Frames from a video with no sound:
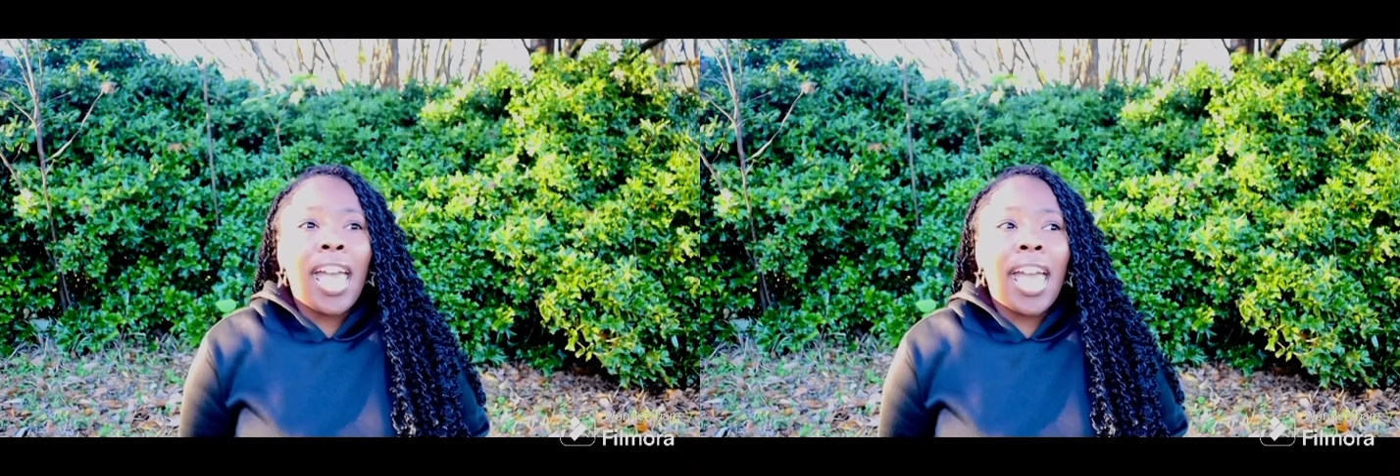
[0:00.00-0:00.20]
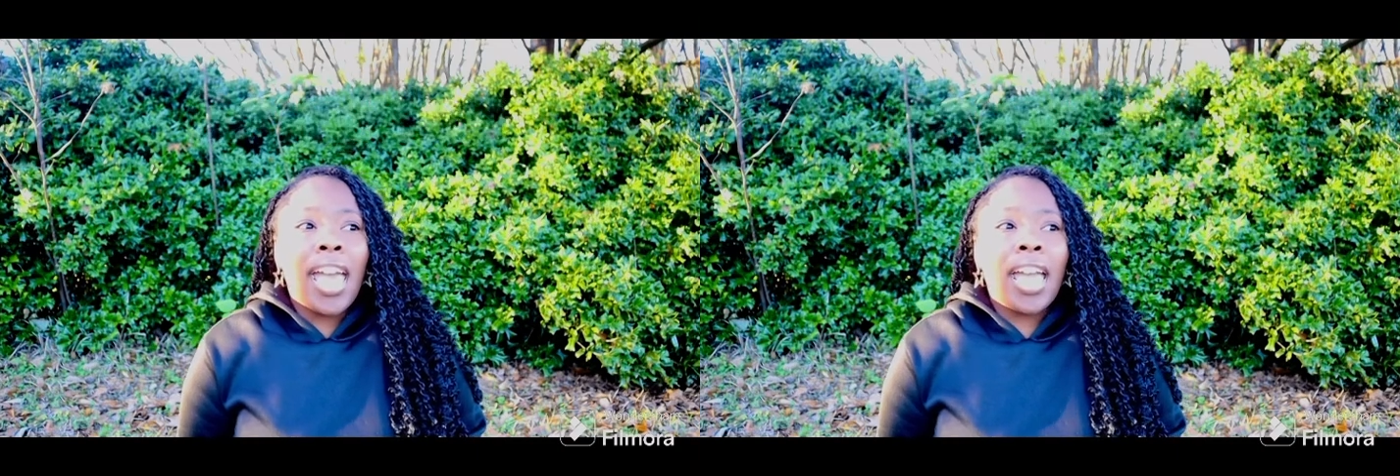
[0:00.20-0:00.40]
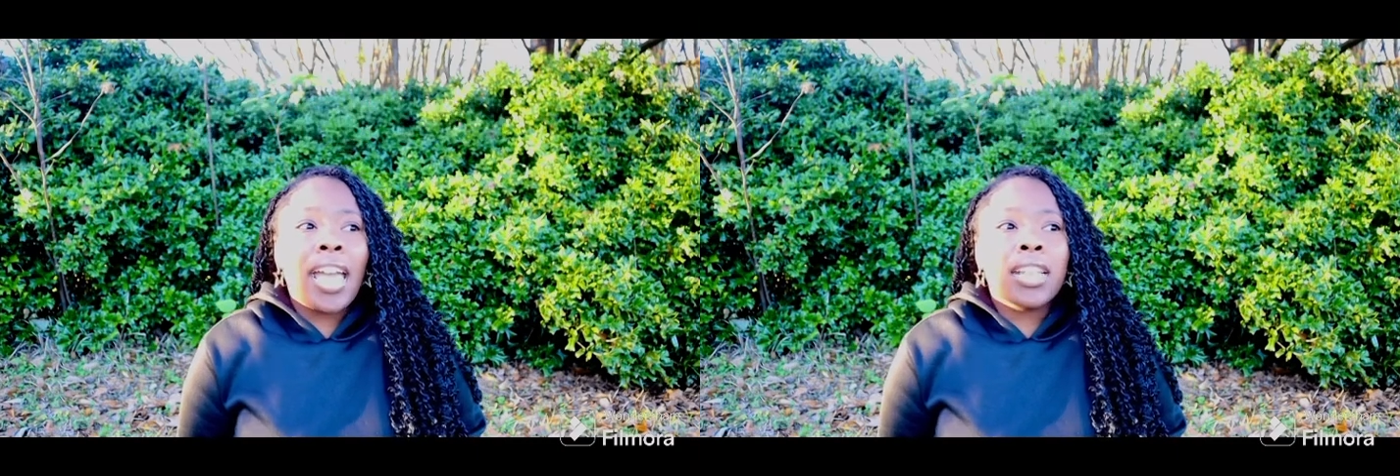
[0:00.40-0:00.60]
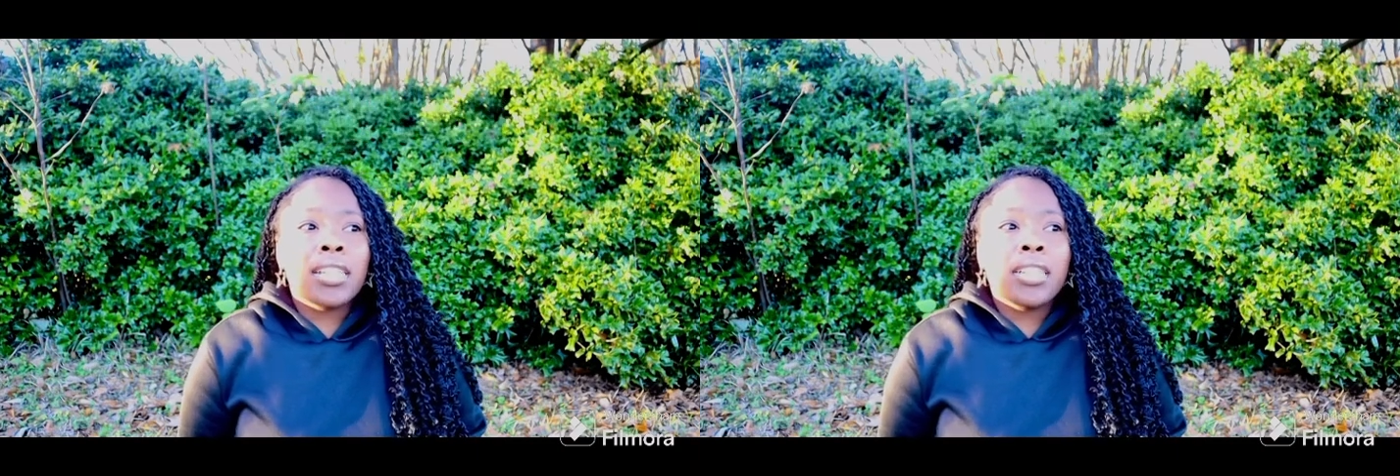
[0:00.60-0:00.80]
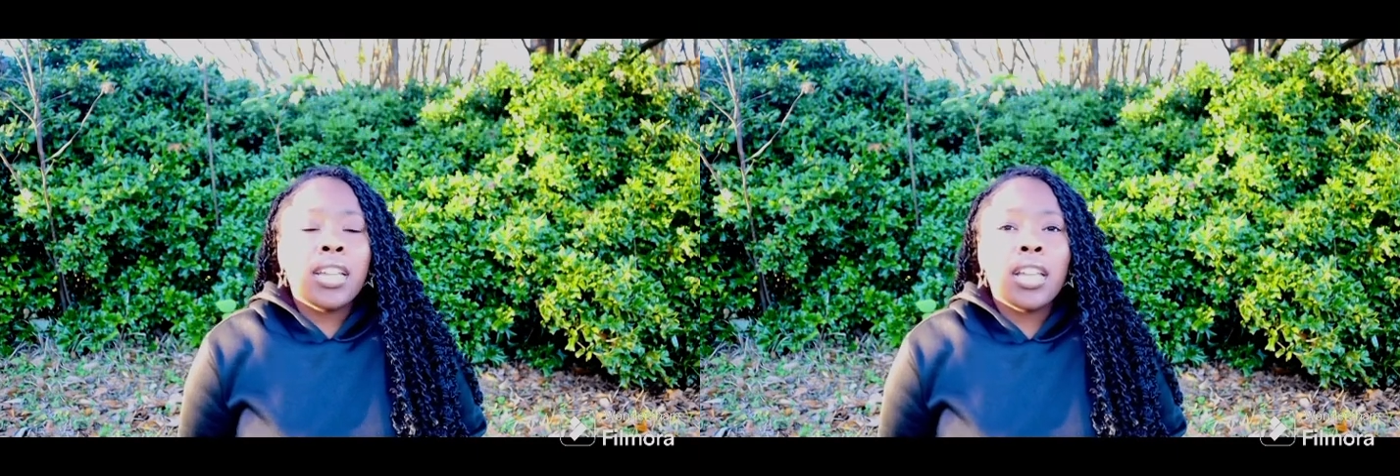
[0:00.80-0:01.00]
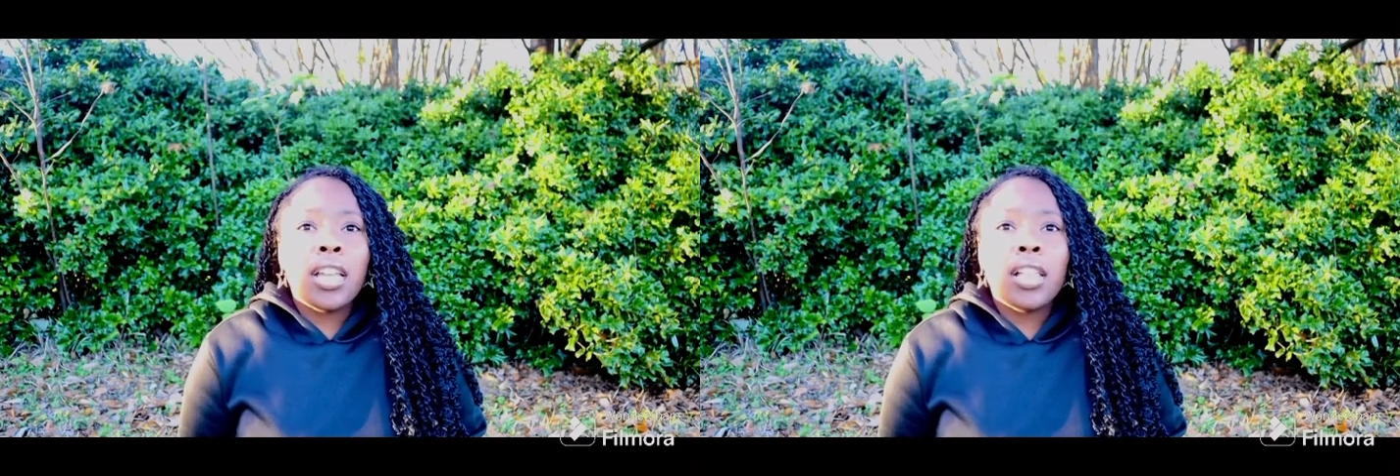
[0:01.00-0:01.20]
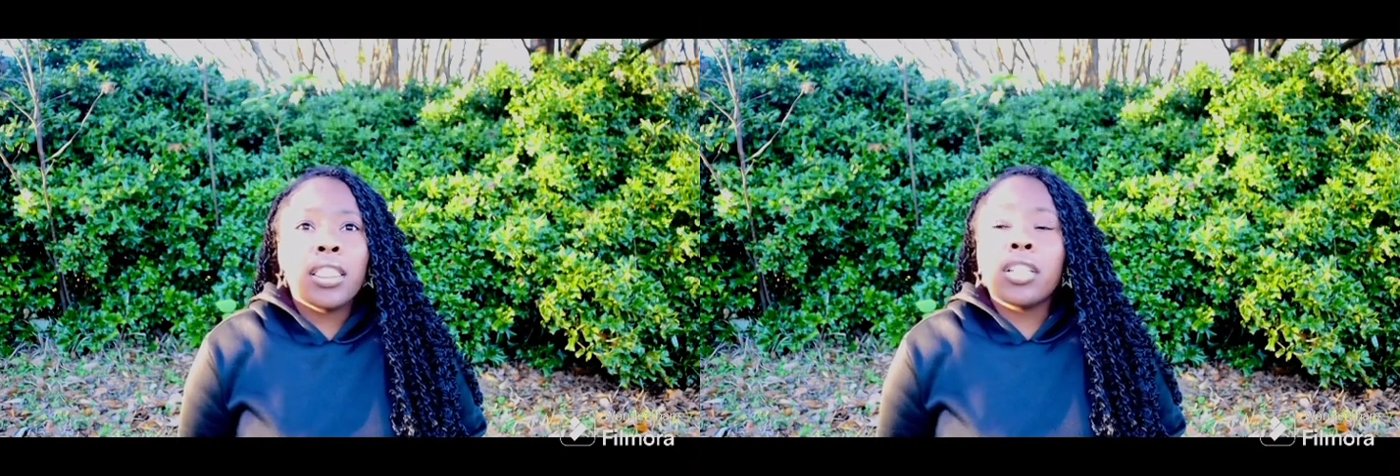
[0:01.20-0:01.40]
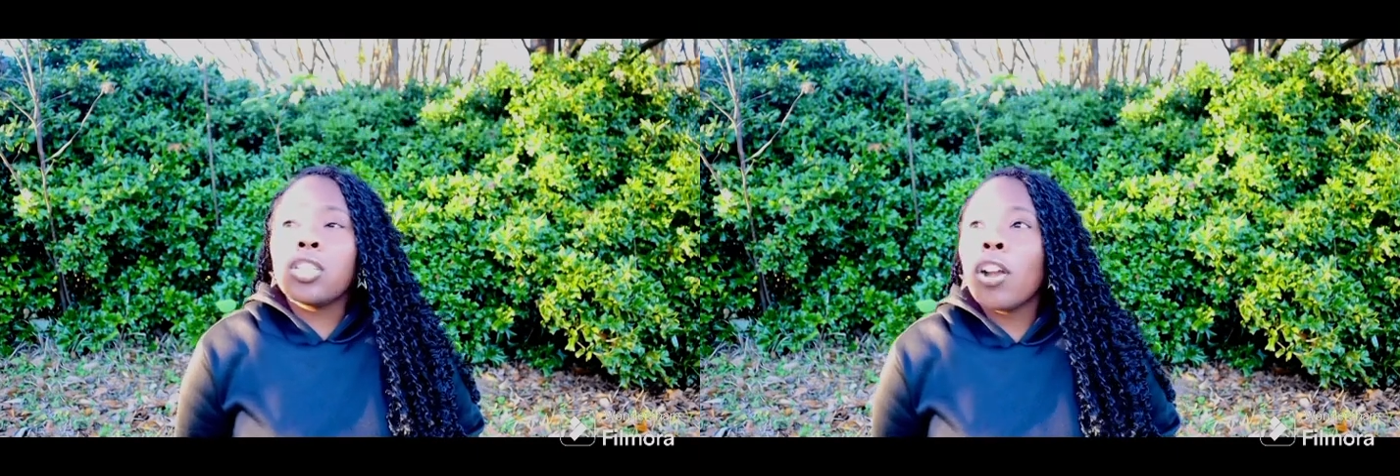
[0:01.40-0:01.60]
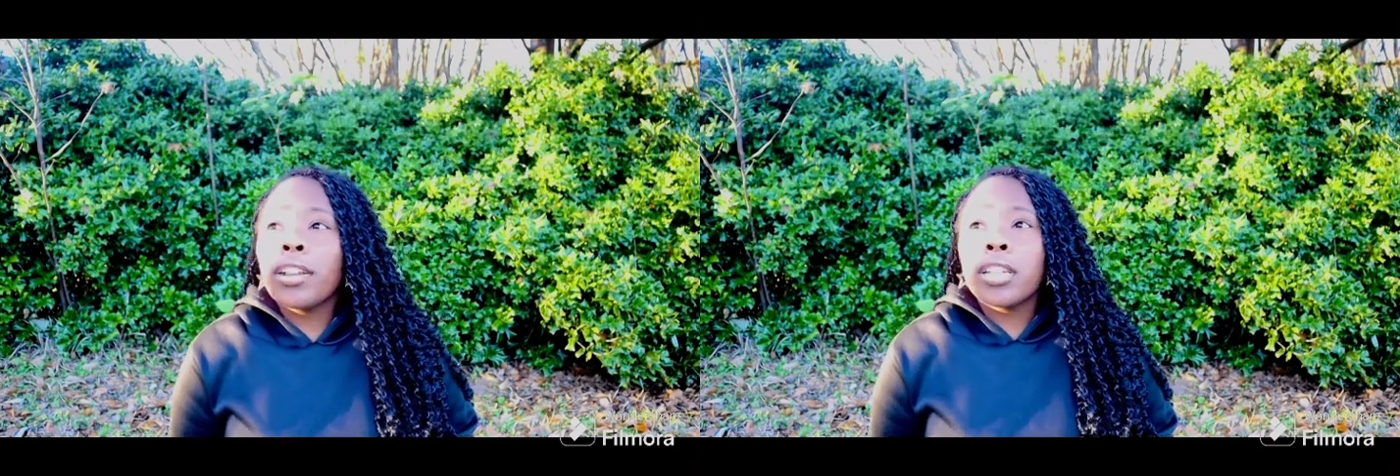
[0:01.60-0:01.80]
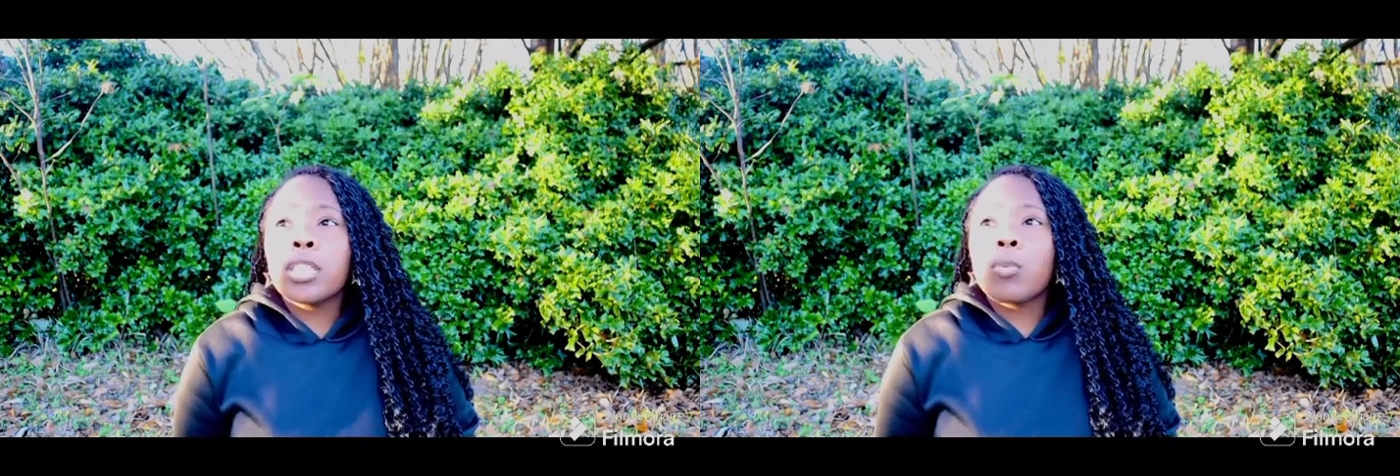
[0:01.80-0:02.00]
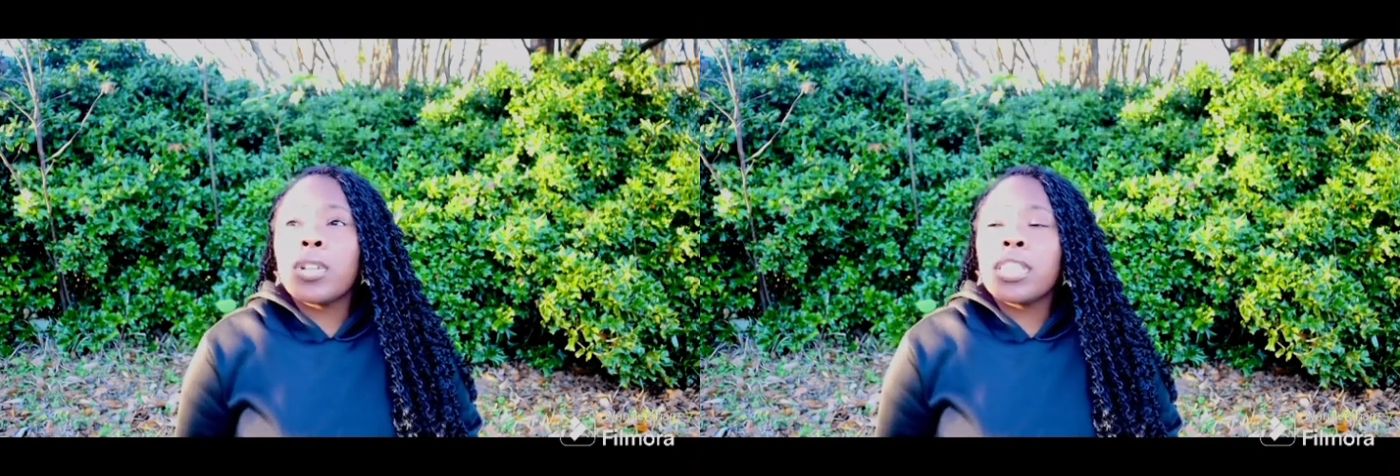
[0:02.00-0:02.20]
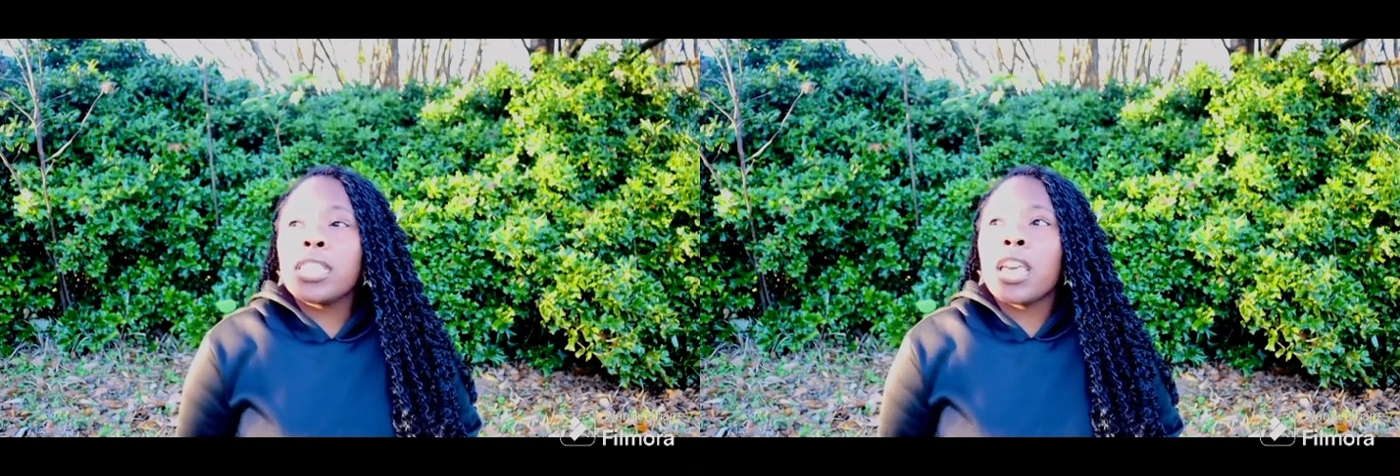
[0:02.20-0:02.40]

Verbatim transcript: and the darkness would